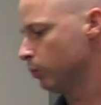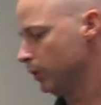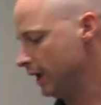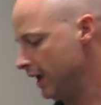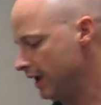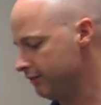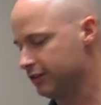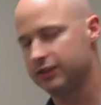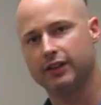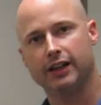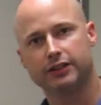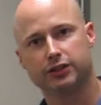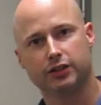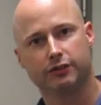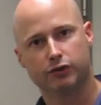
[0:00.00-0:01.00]
We have a
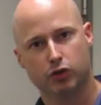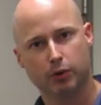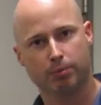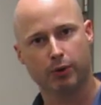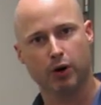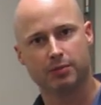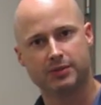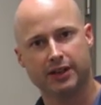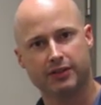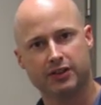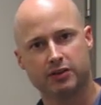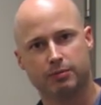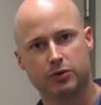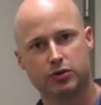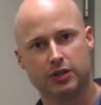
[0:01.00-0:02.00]
selection of 2 probes on
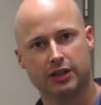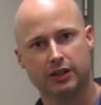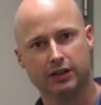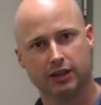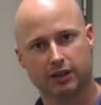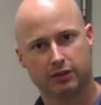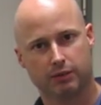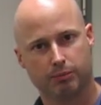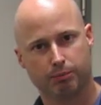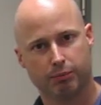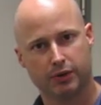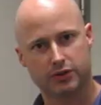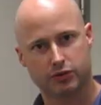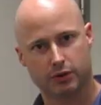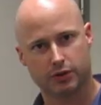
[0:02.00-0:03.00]
this machine. At
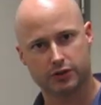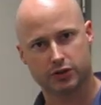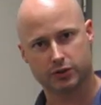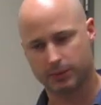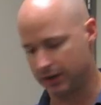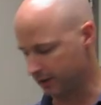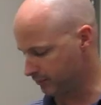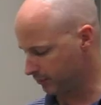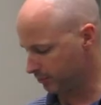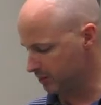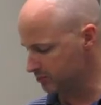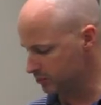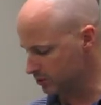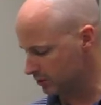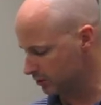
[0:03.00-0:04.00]
Prince George's we have
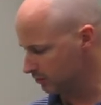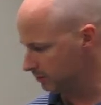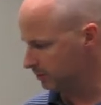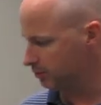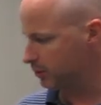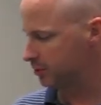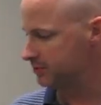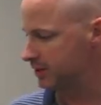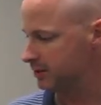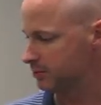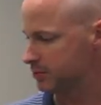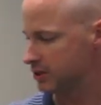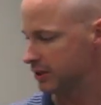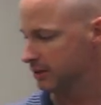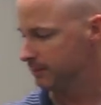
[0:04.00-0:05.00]
3 probes on the
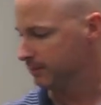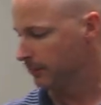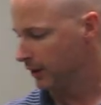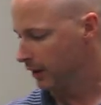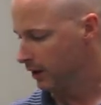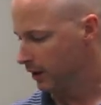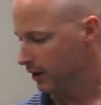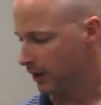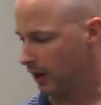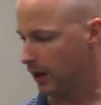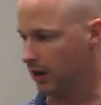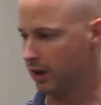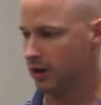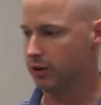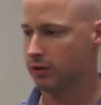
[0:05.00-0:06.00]
machine.
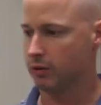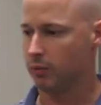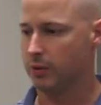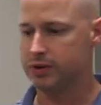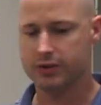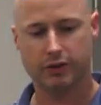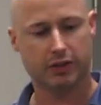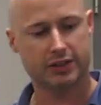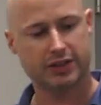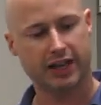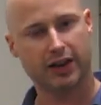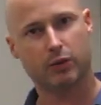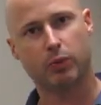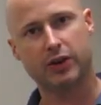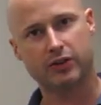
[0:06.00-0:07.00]
And once you
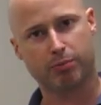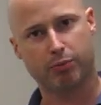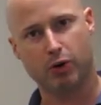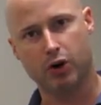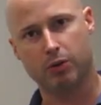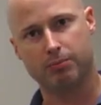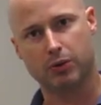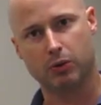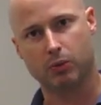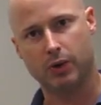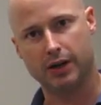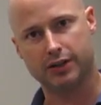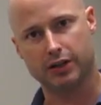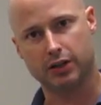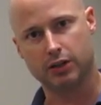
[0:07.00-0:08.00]
decide which probe you
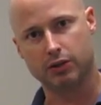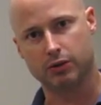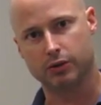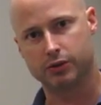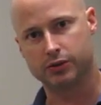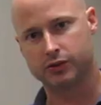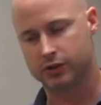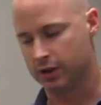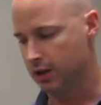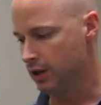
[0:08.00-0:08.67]
want to use,